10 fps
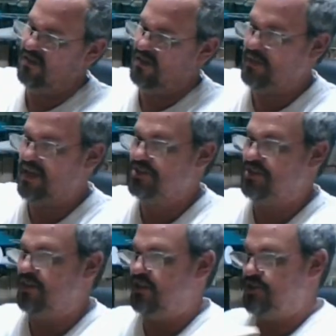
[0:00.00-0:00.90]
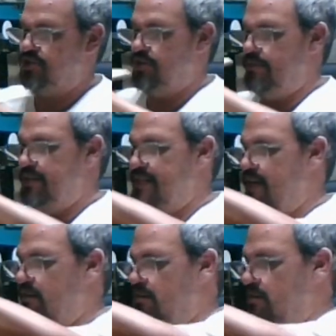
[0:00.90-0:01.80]
I'm actually going to trim it
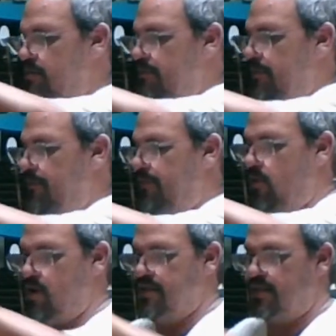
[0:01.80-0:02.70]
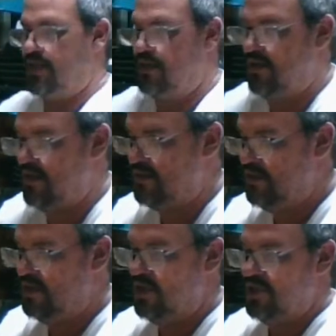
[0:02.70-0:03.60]
down a little bit before I stick it on.
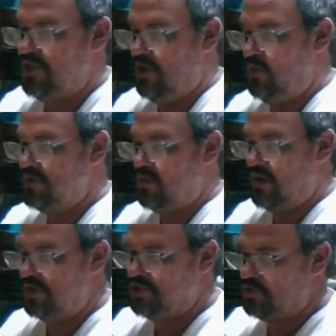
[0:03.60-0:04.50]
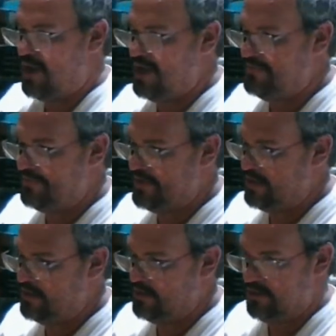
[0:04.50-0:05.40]
You always want to dry
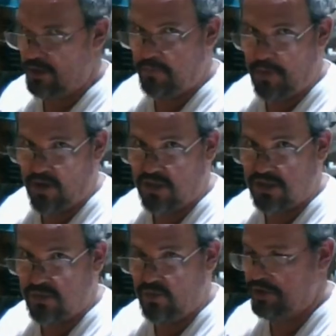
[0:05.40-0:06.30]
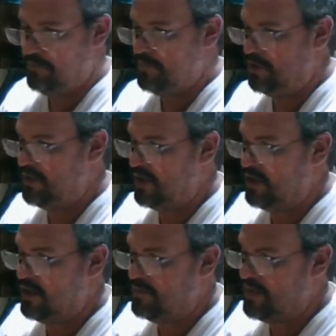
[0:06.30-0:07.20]
fit your parts when you're building an
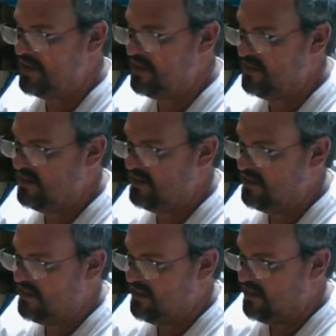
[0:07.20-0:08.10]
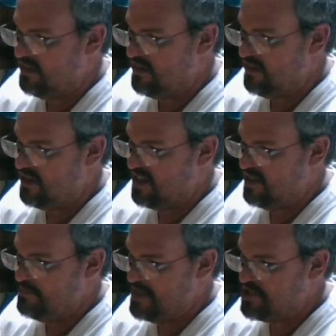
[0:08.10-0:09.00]
airplane.
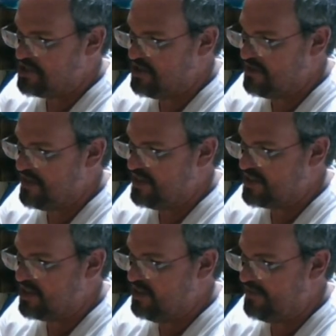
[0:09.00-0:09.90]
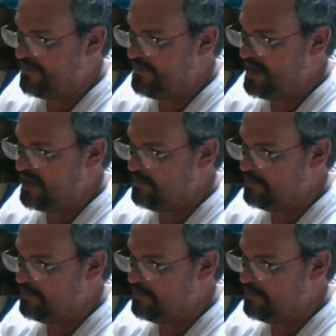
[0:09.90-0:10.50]
And make sure things are going to fit.